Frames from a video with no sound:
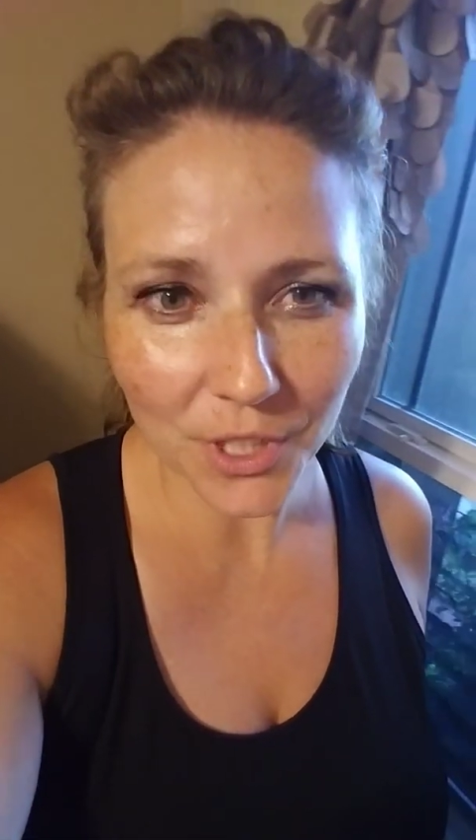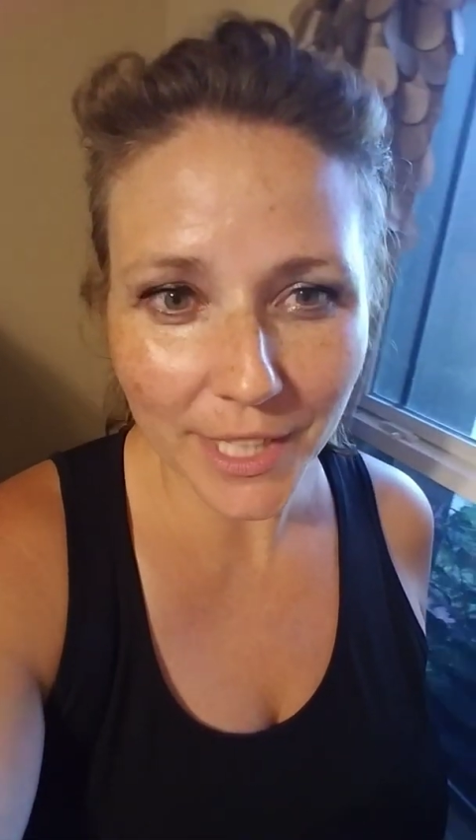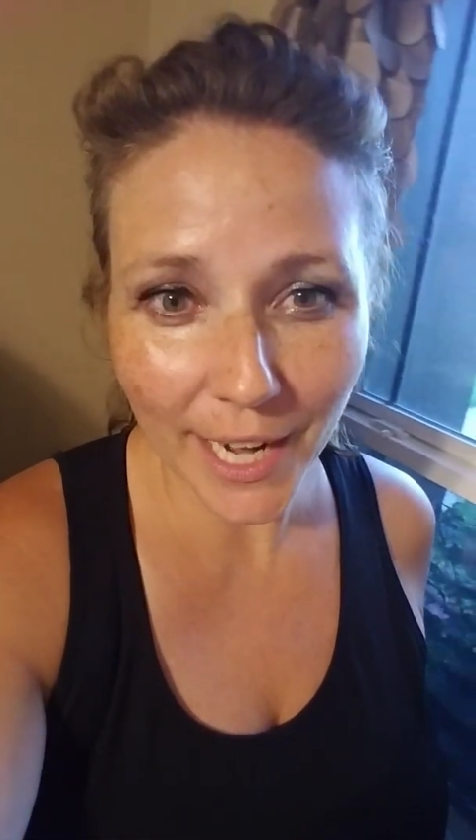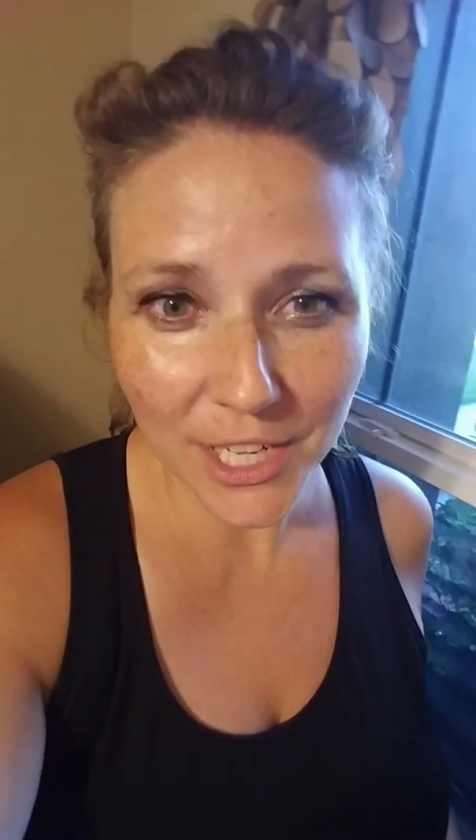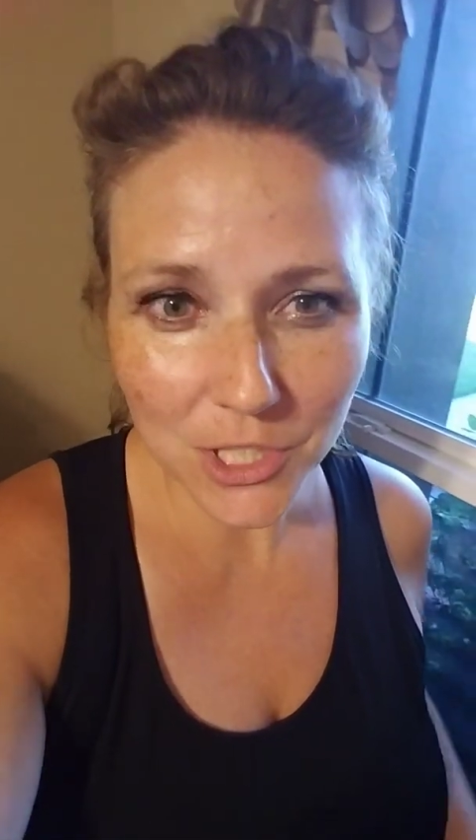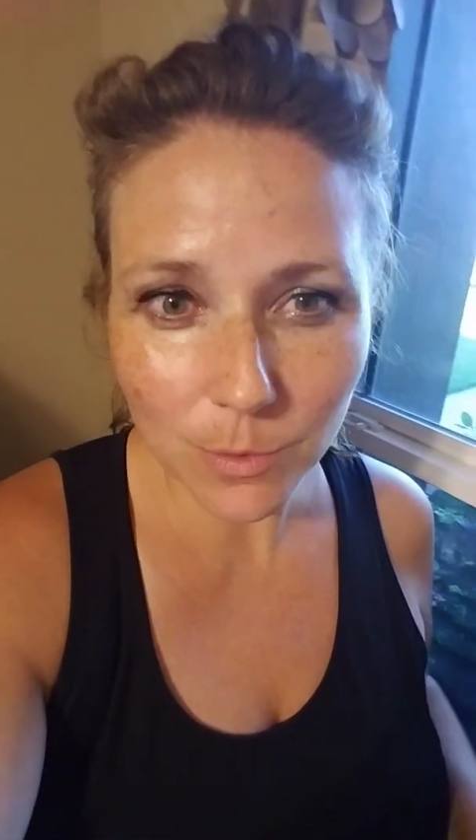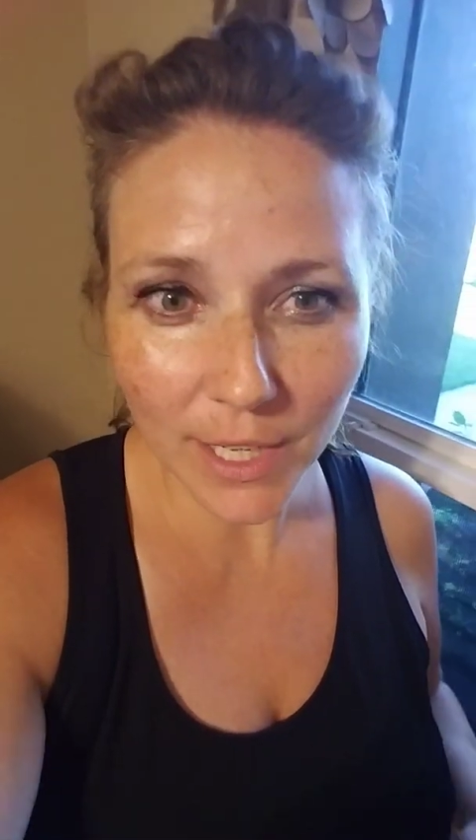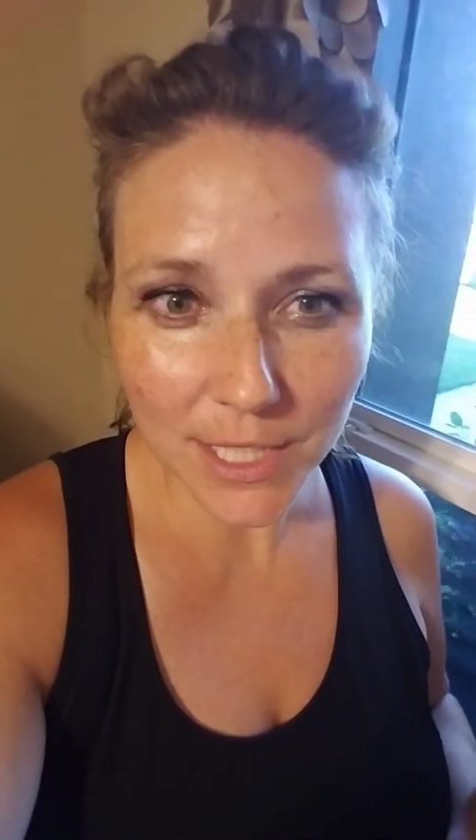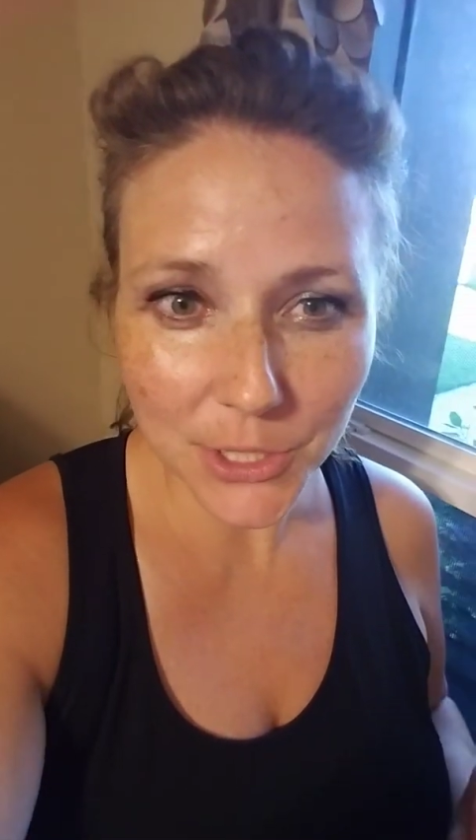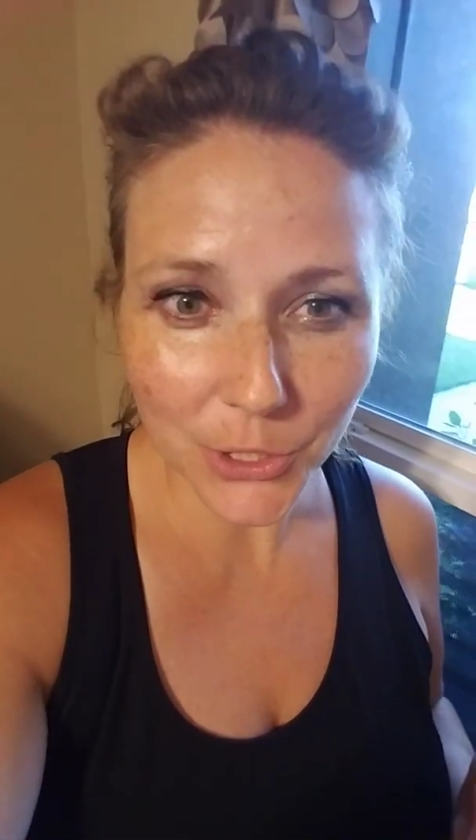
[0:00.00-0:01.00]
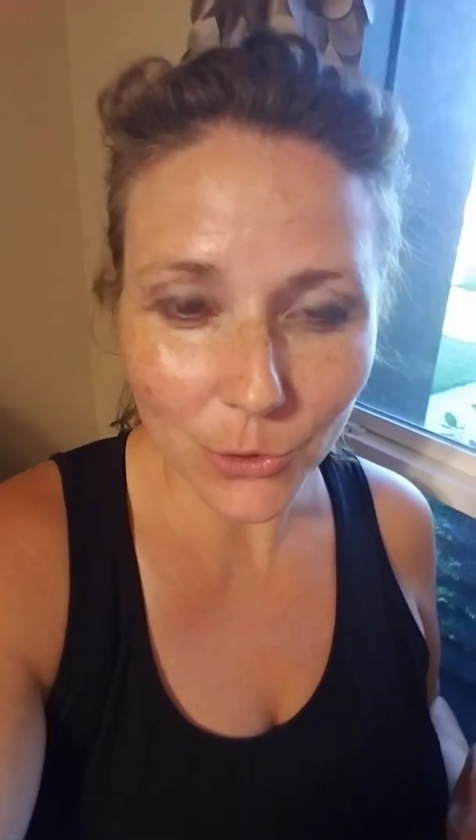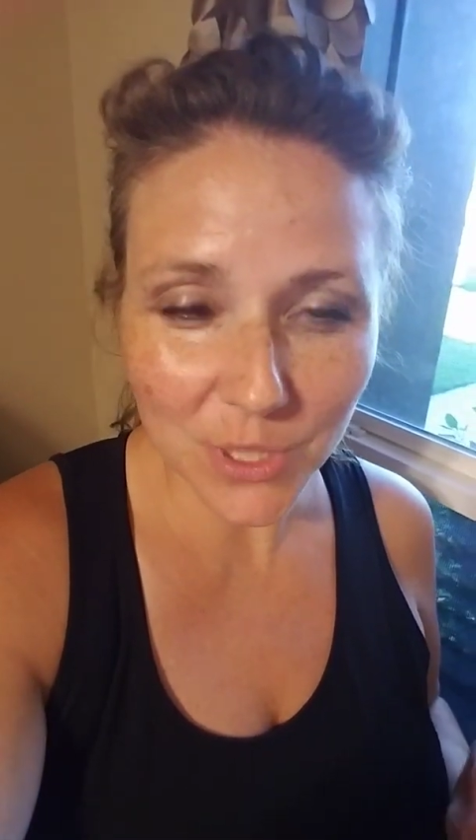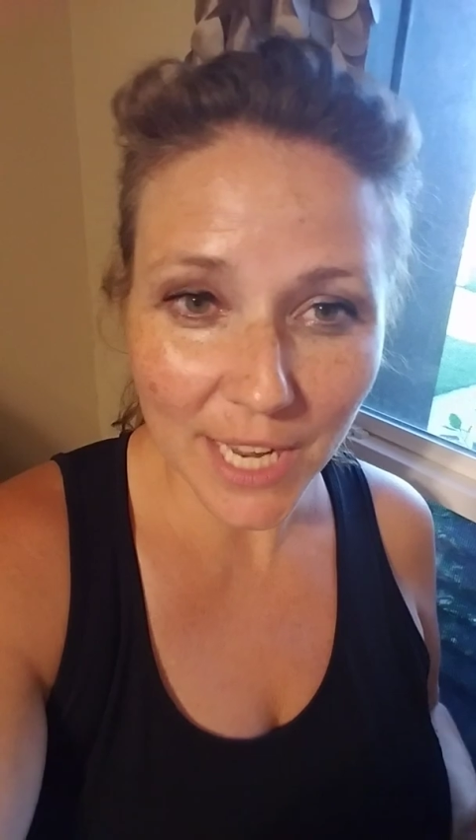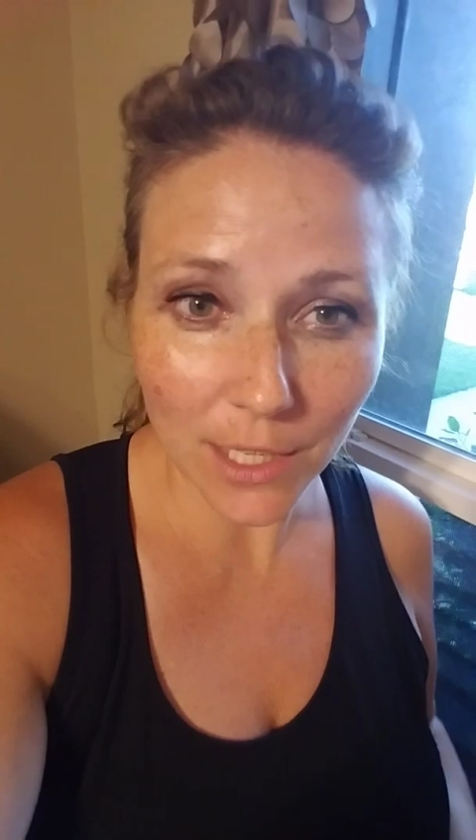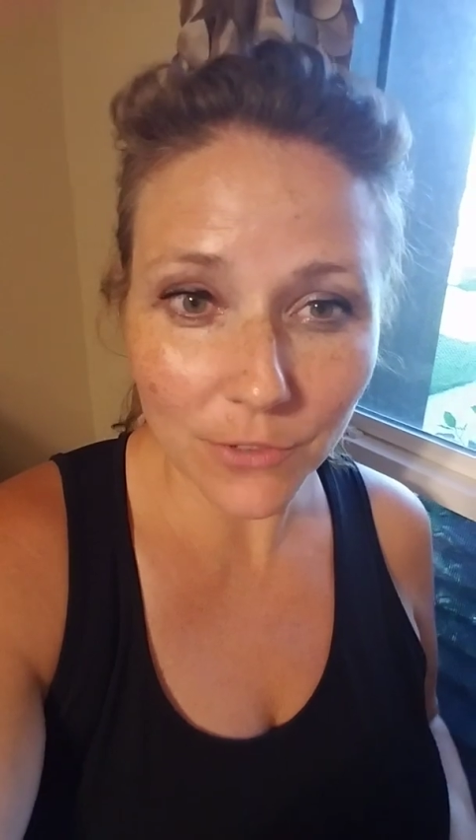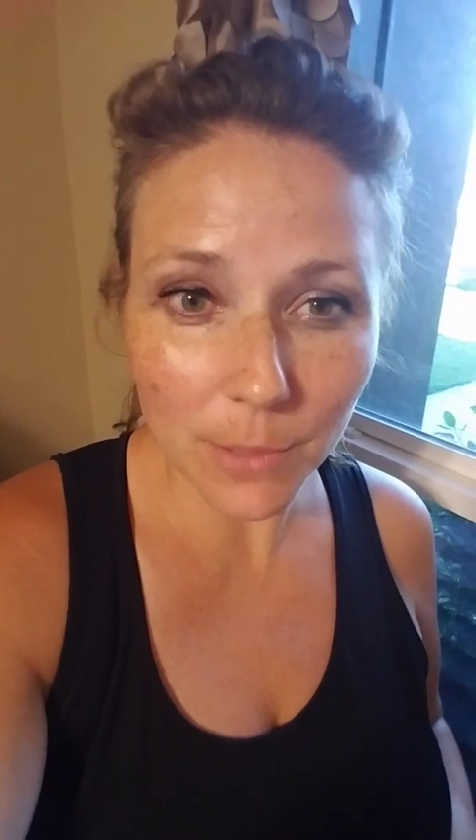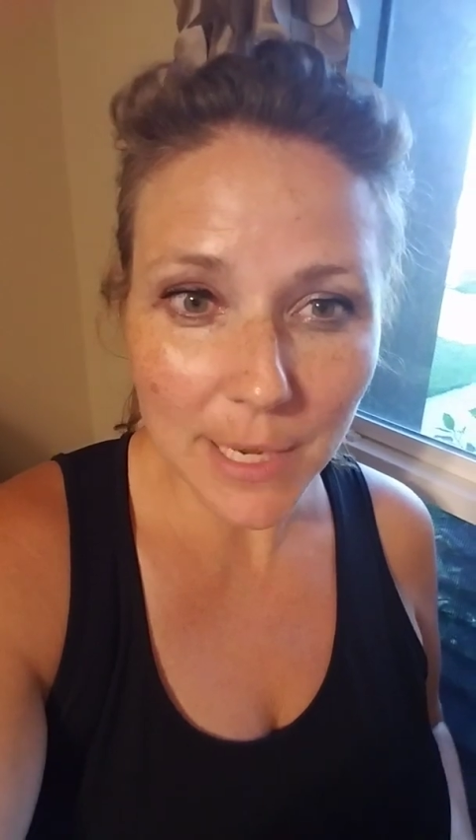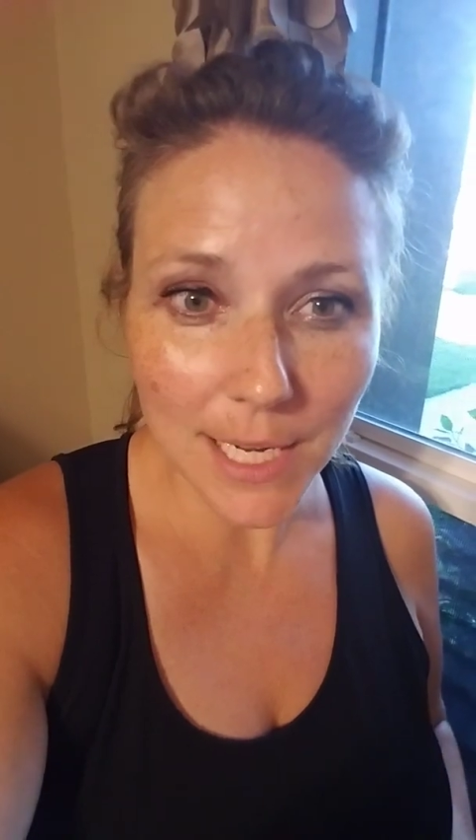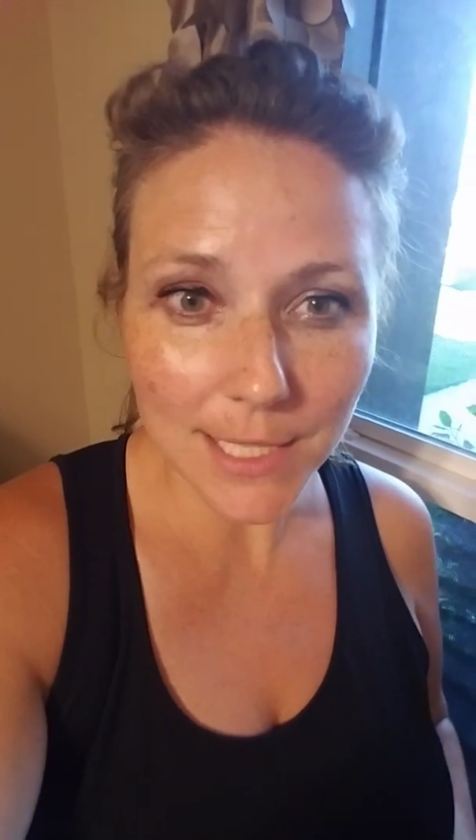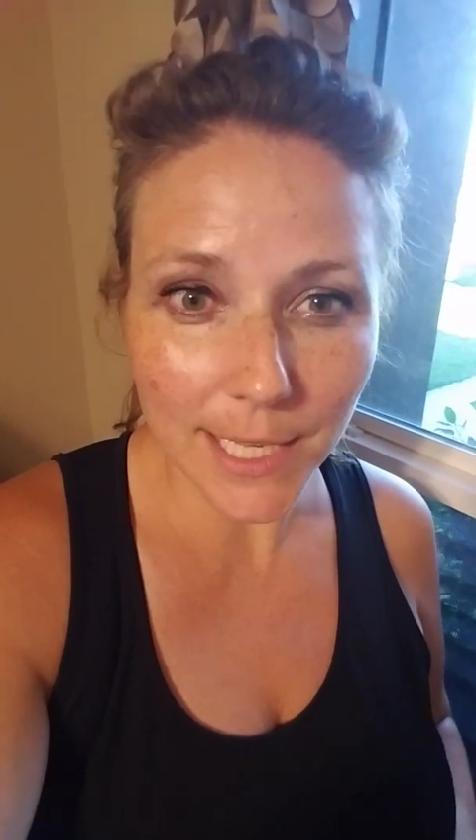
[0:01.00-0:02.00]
and I just wanted to take a few minutes and